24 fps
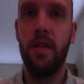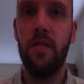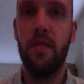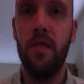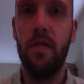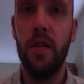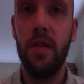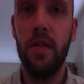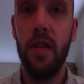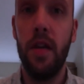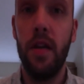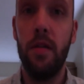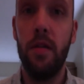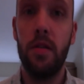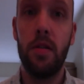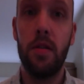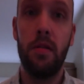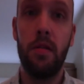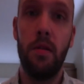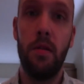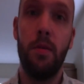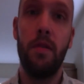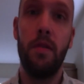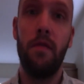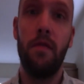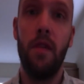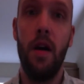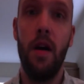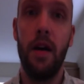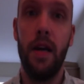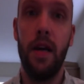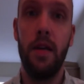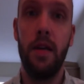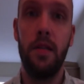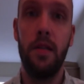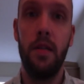First, I use Screaming
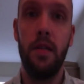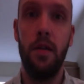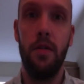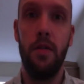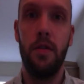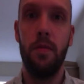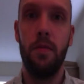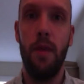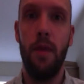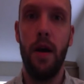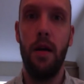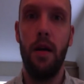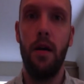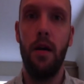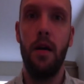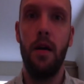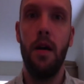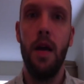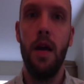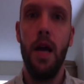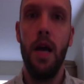Frog SEO Spider.